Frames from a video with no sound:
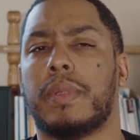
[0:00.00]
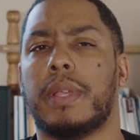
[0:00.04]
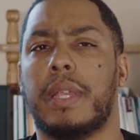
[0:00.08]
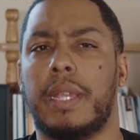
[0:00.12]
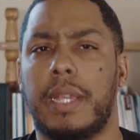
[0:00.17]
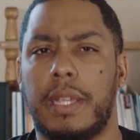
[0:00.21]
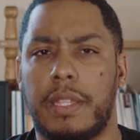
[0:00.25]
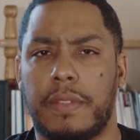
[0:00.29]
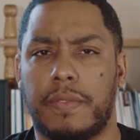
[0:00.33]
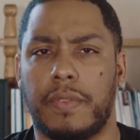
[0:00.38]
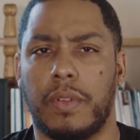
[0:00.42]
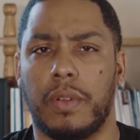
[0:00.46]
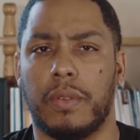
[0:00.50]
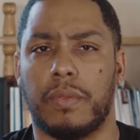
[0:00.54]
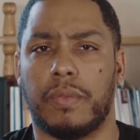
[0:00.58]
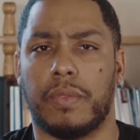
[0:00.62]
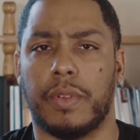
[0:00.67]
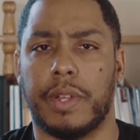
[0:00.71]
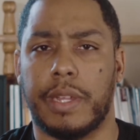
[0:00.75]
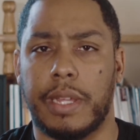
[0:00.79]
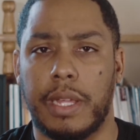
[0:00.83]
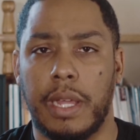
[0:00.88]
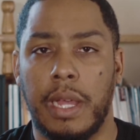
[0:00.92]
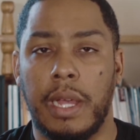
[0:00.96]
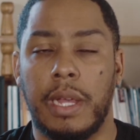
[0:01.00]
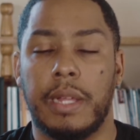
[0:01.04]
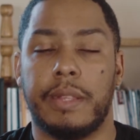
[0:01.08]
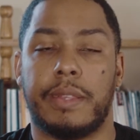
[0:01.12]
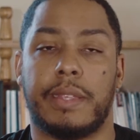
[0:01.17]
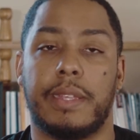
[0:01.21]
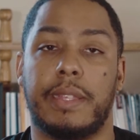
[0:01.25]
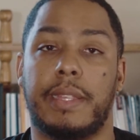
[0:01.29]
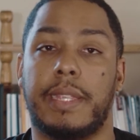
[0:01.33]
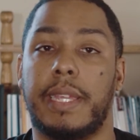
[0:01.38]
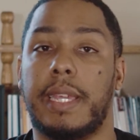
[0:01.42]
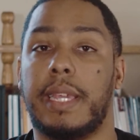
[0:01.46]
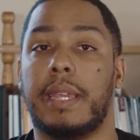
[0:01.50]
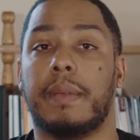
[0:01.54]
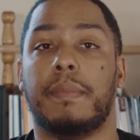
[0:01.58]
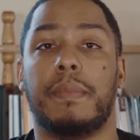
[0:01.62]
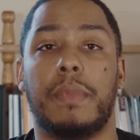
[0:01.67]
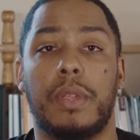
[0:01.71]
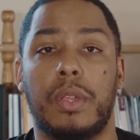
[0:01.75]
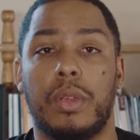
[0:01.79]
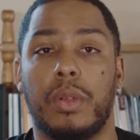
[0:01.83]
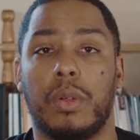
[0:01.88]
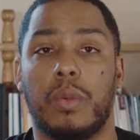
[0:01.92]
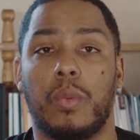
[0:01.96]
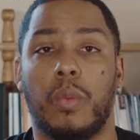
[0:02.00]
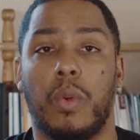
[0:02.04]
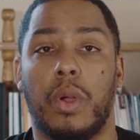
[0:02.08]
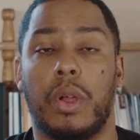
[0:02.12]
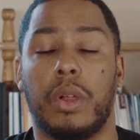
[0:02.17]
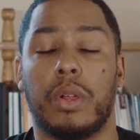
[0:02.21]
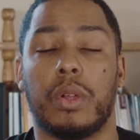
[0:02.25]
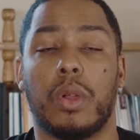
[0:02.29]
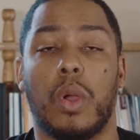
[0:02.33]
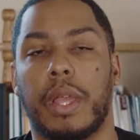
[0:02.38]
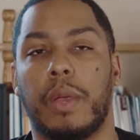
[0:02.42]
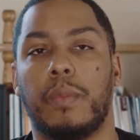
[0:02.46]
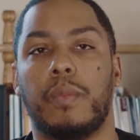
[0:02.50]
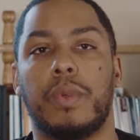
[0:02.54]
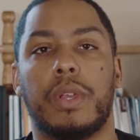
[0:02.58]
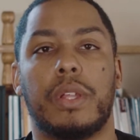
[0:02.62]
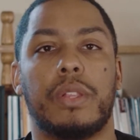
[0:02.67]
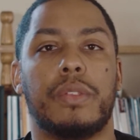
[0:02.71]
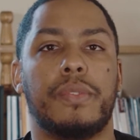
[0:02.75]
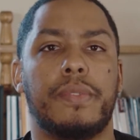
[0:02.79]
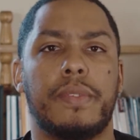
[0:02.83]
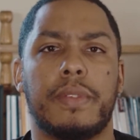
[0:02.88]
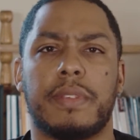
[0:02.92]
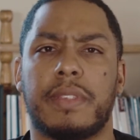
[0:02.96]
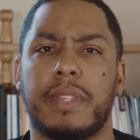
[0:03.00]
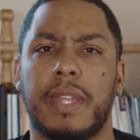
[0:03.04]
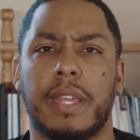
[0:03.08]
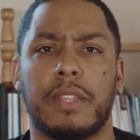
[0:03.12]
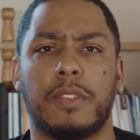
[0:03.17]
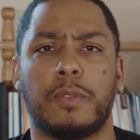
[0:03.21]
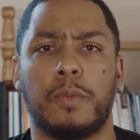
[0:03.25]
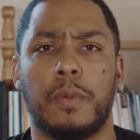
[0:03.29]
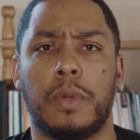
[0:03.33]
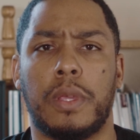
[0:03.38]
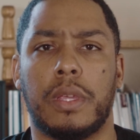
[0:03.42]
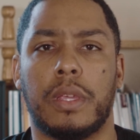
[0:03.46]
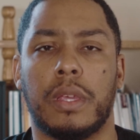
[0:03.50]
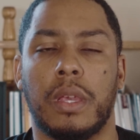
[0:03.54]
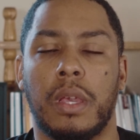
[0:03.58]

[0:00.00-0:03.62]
please feel free to DM me your work and we can do this next week.